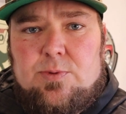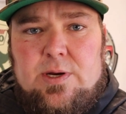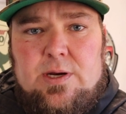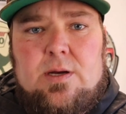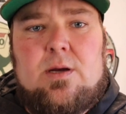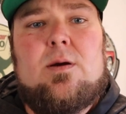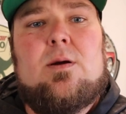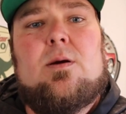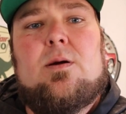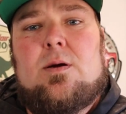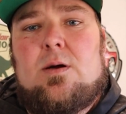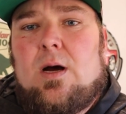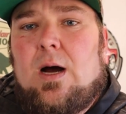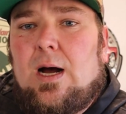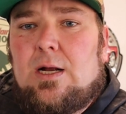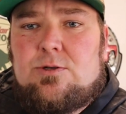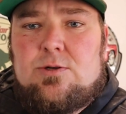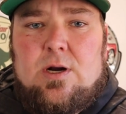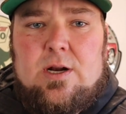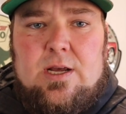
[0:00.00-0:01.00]
me.
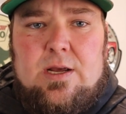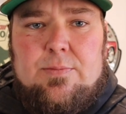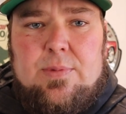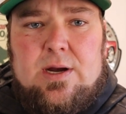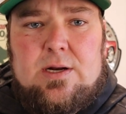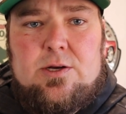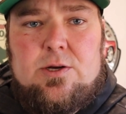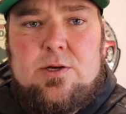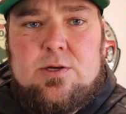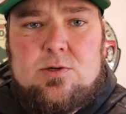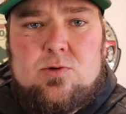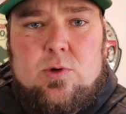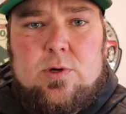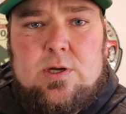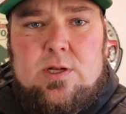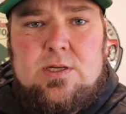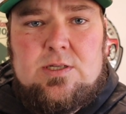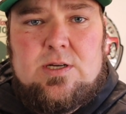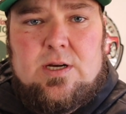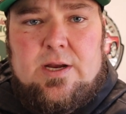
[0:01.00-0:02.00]
I'll try to get back to you as
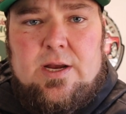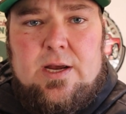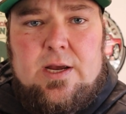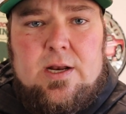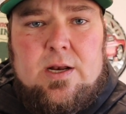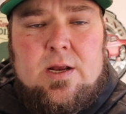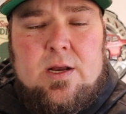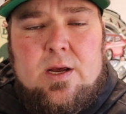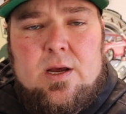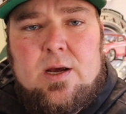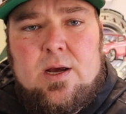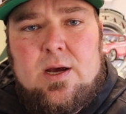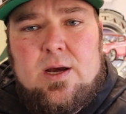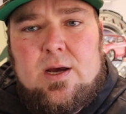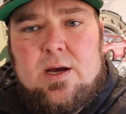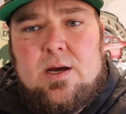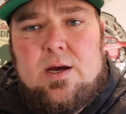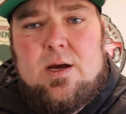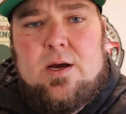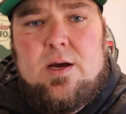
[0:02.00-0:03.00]
quickly as I can.
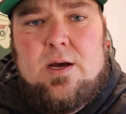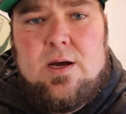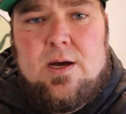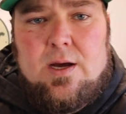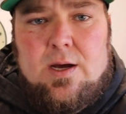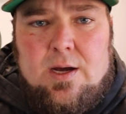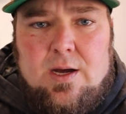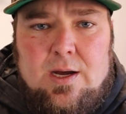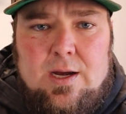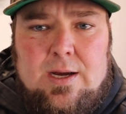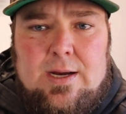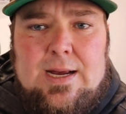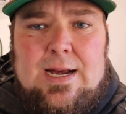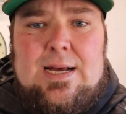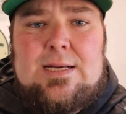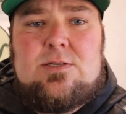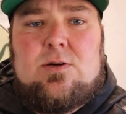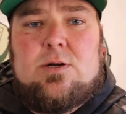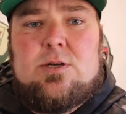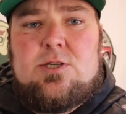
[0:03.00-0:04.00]

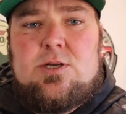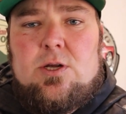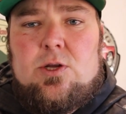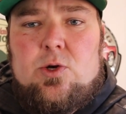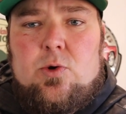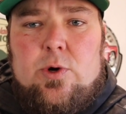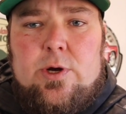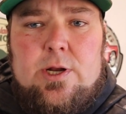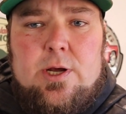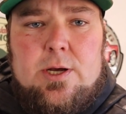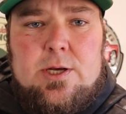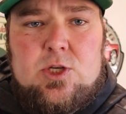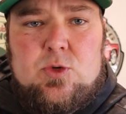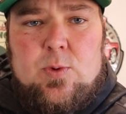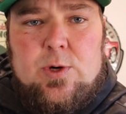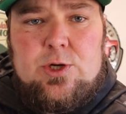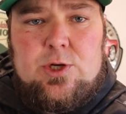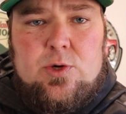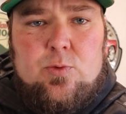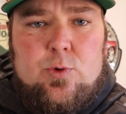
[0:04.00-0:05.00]
Guys, on a solenoid,
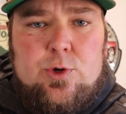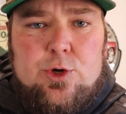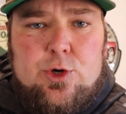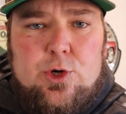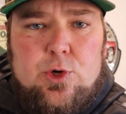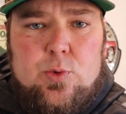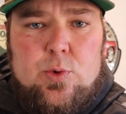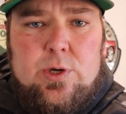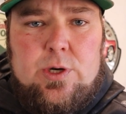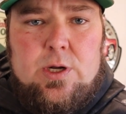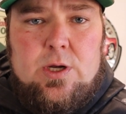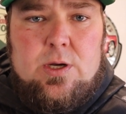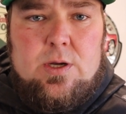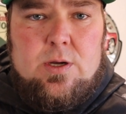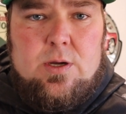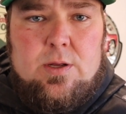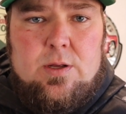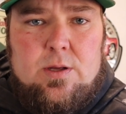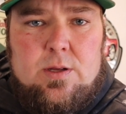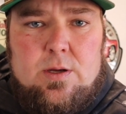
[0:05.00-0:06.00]
especially when you're doing
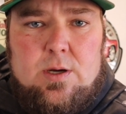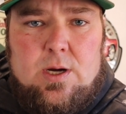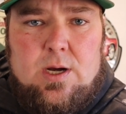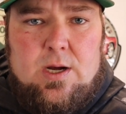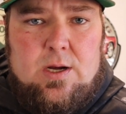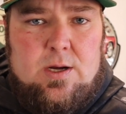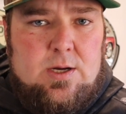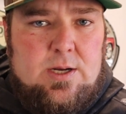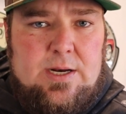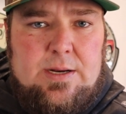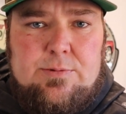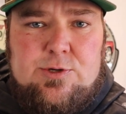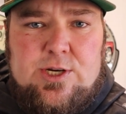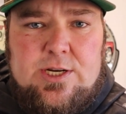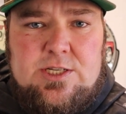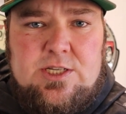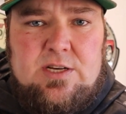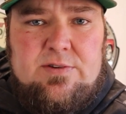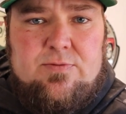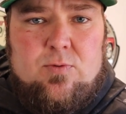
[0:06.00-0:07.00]
an
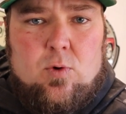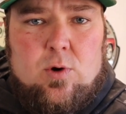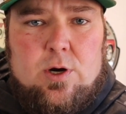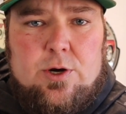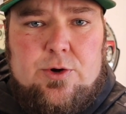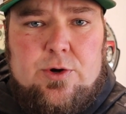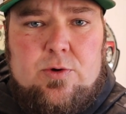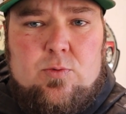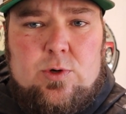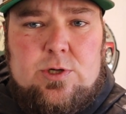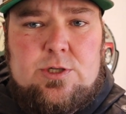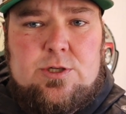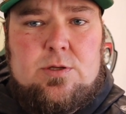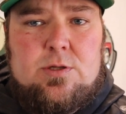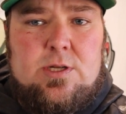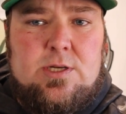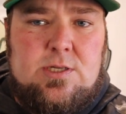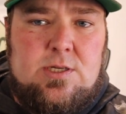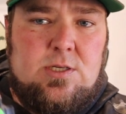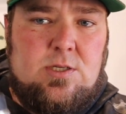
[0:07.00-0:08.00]
MJZ-400,
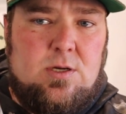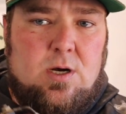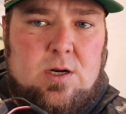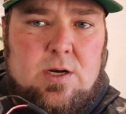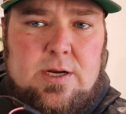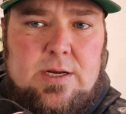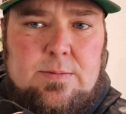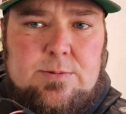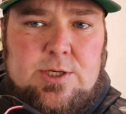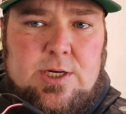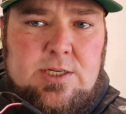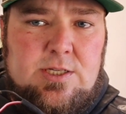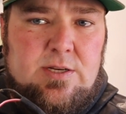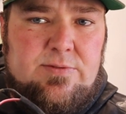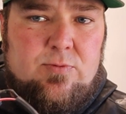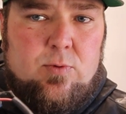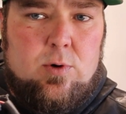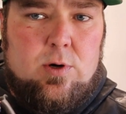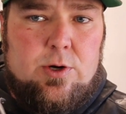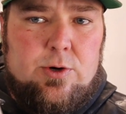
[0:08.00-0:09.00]
which this is not an
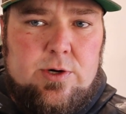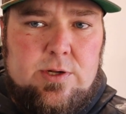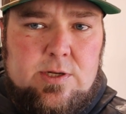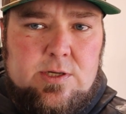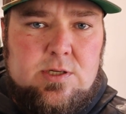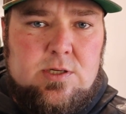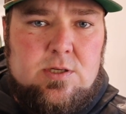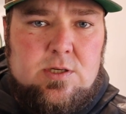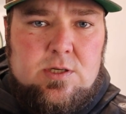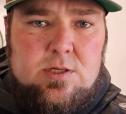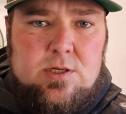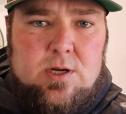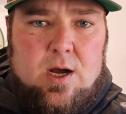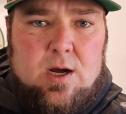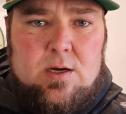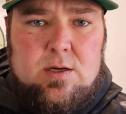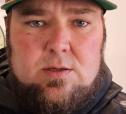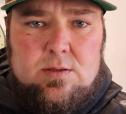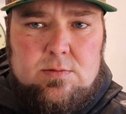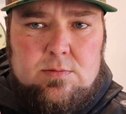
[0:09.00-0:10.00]
MJZ-400, this is the
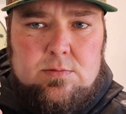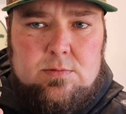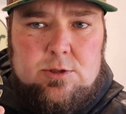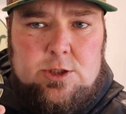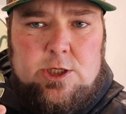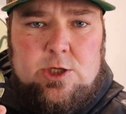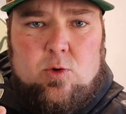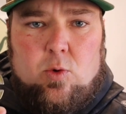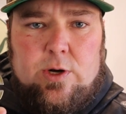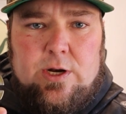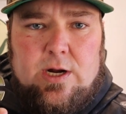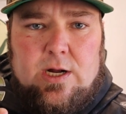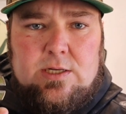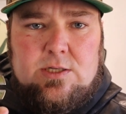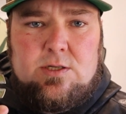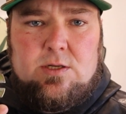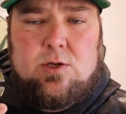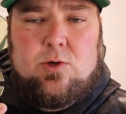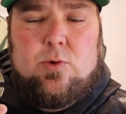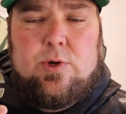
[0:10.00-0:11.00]
stock G29
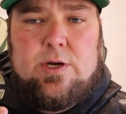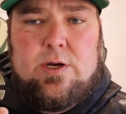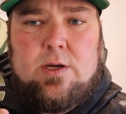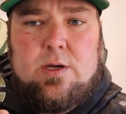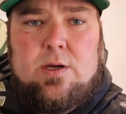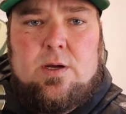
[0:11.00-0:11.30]
solenoid.